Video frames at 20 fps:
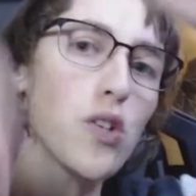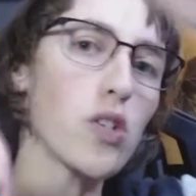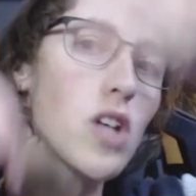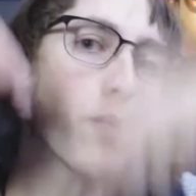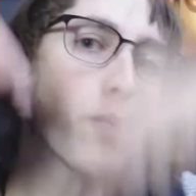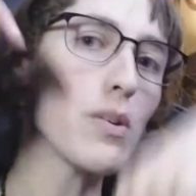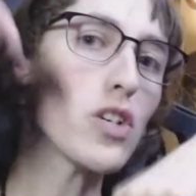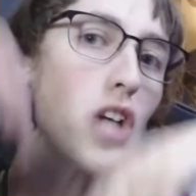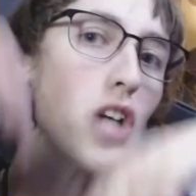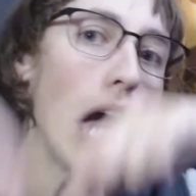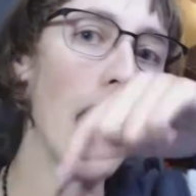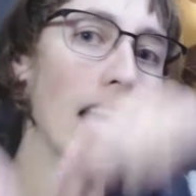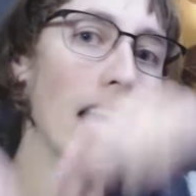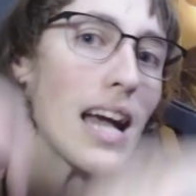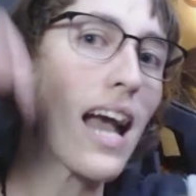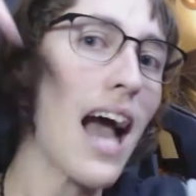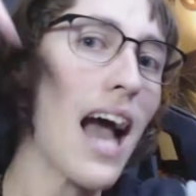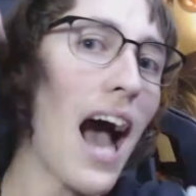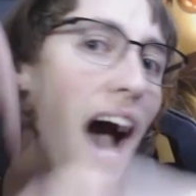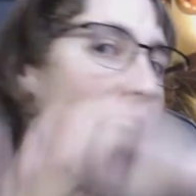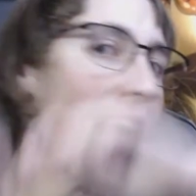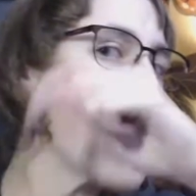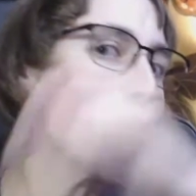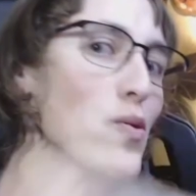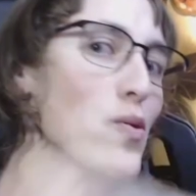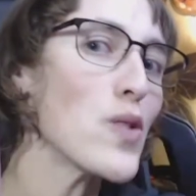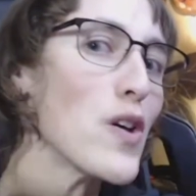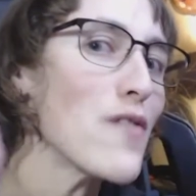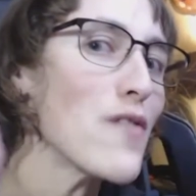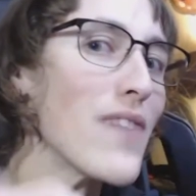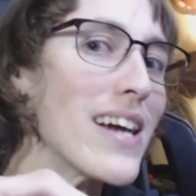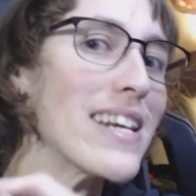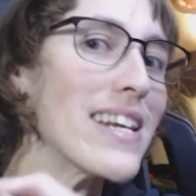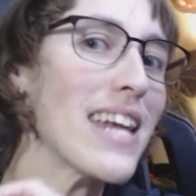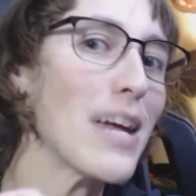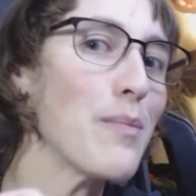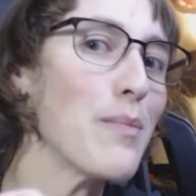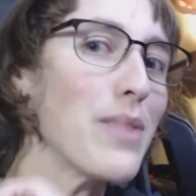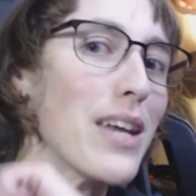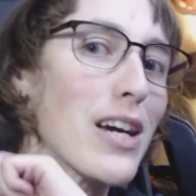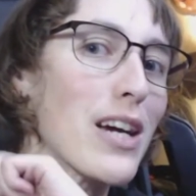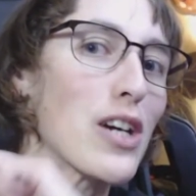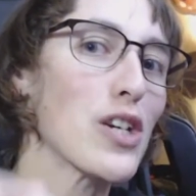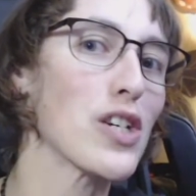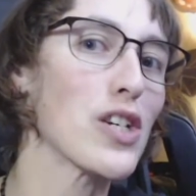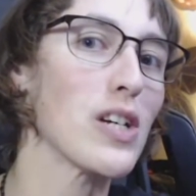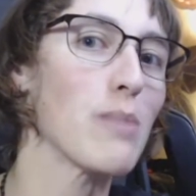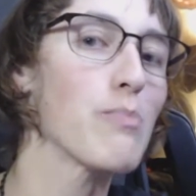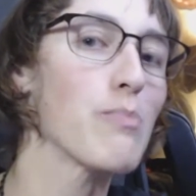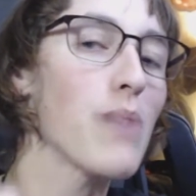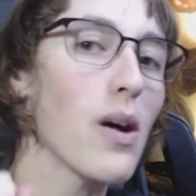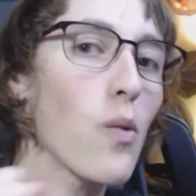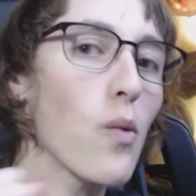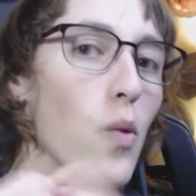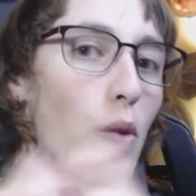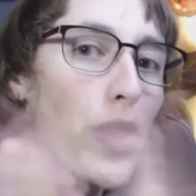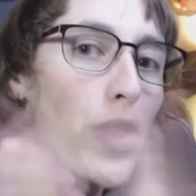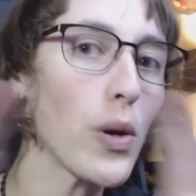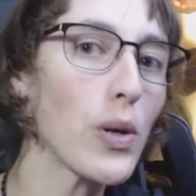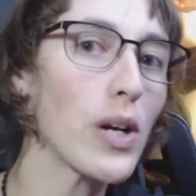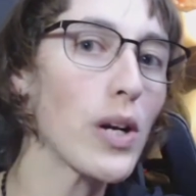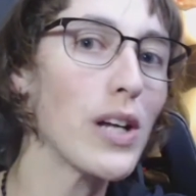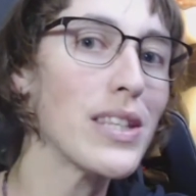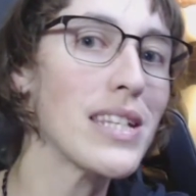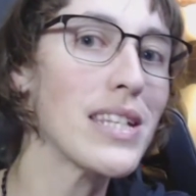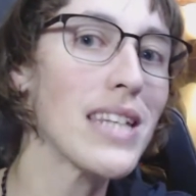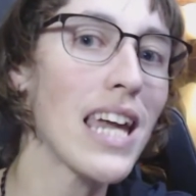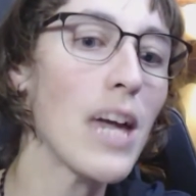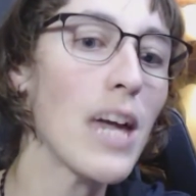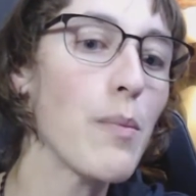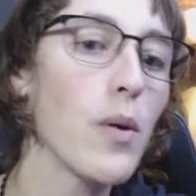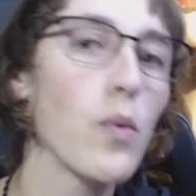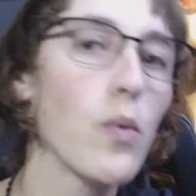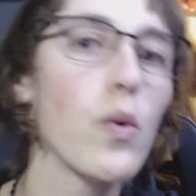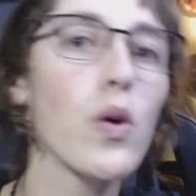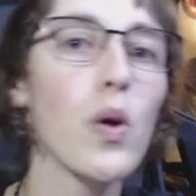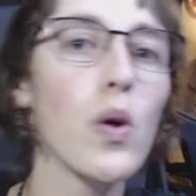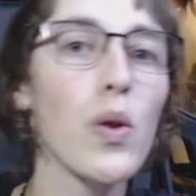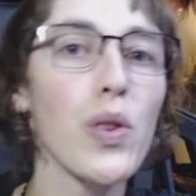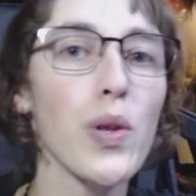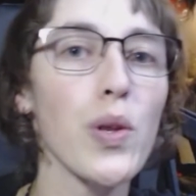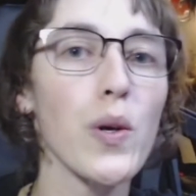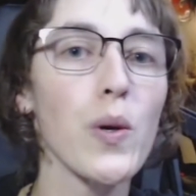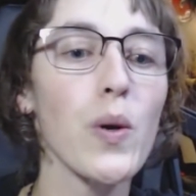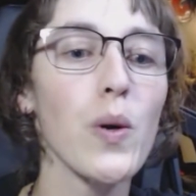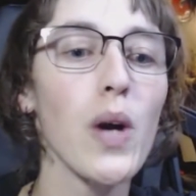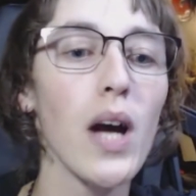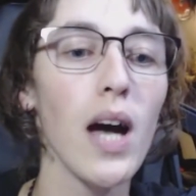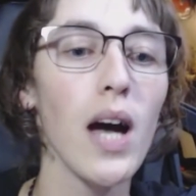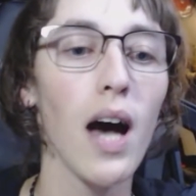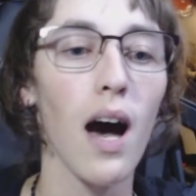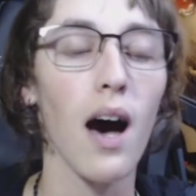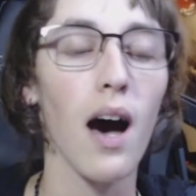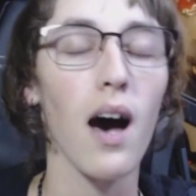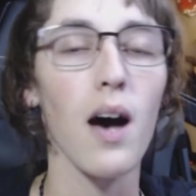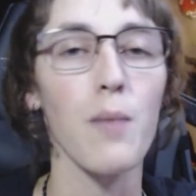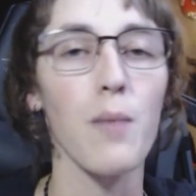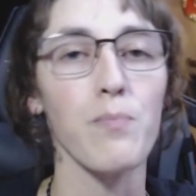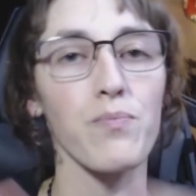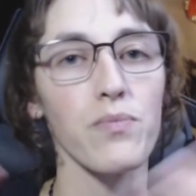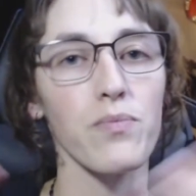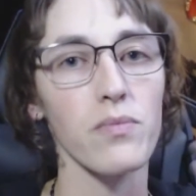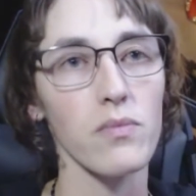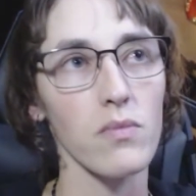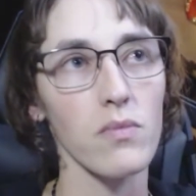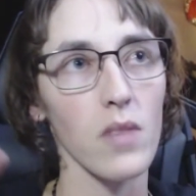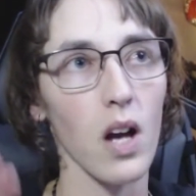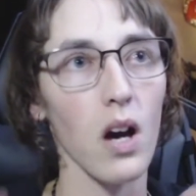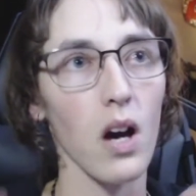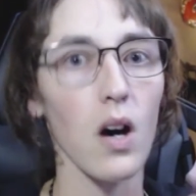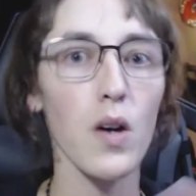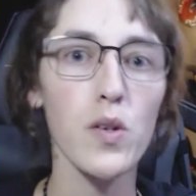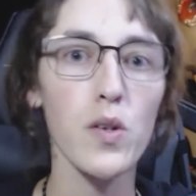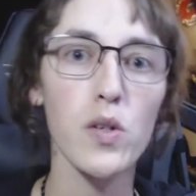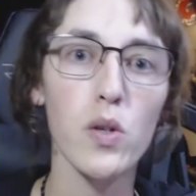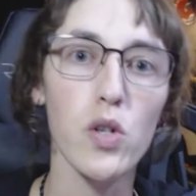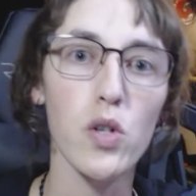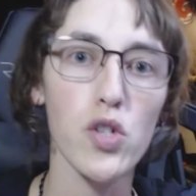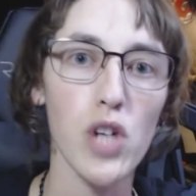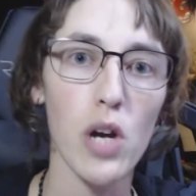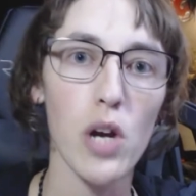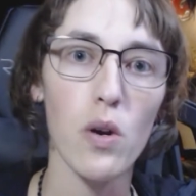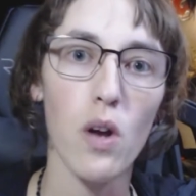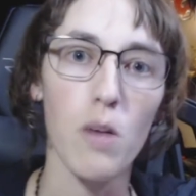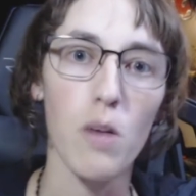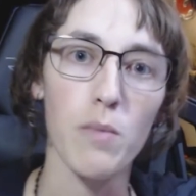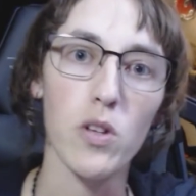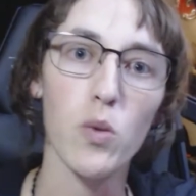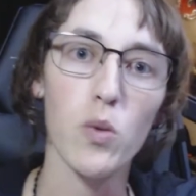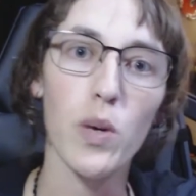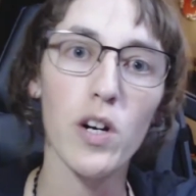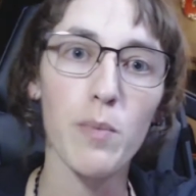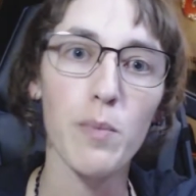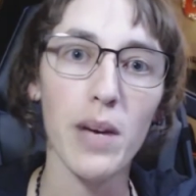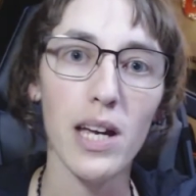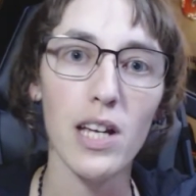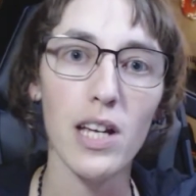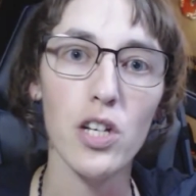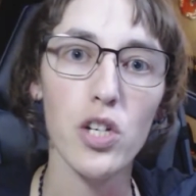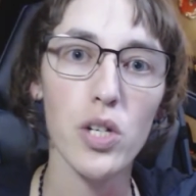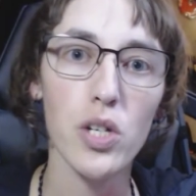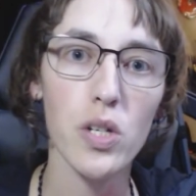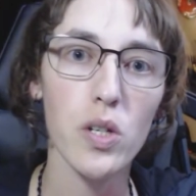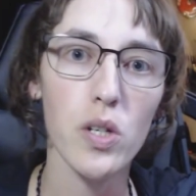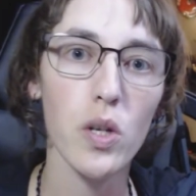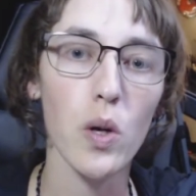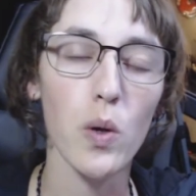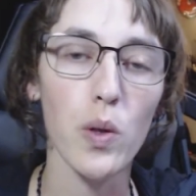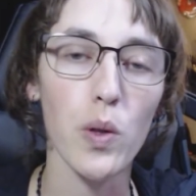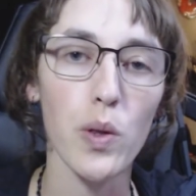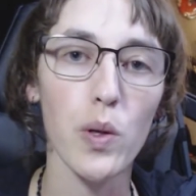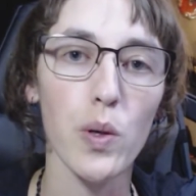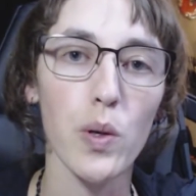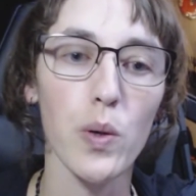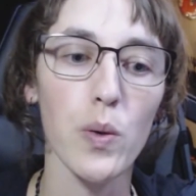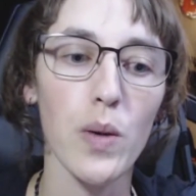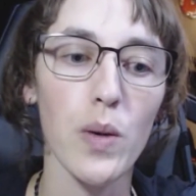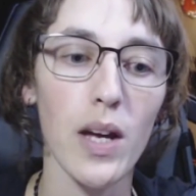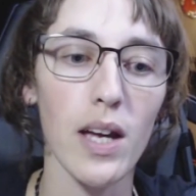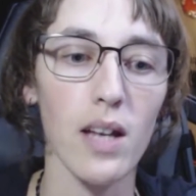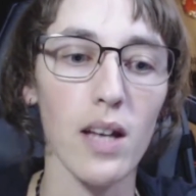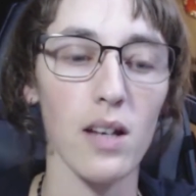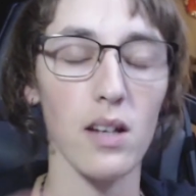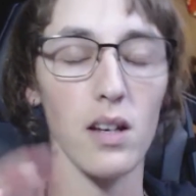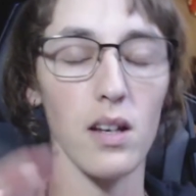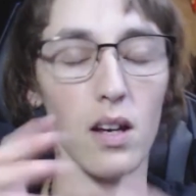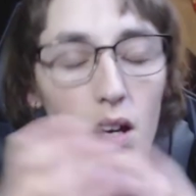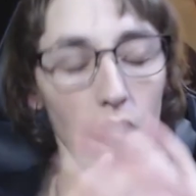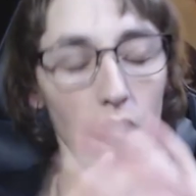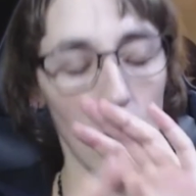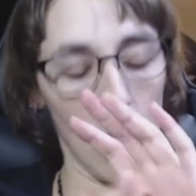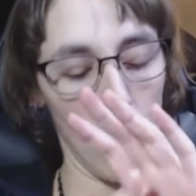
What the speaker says: also double check. I don't know if I named the airship, but we'll throw it on the table. We'll go through. I'll also do a shout out on my Twitter page to go through and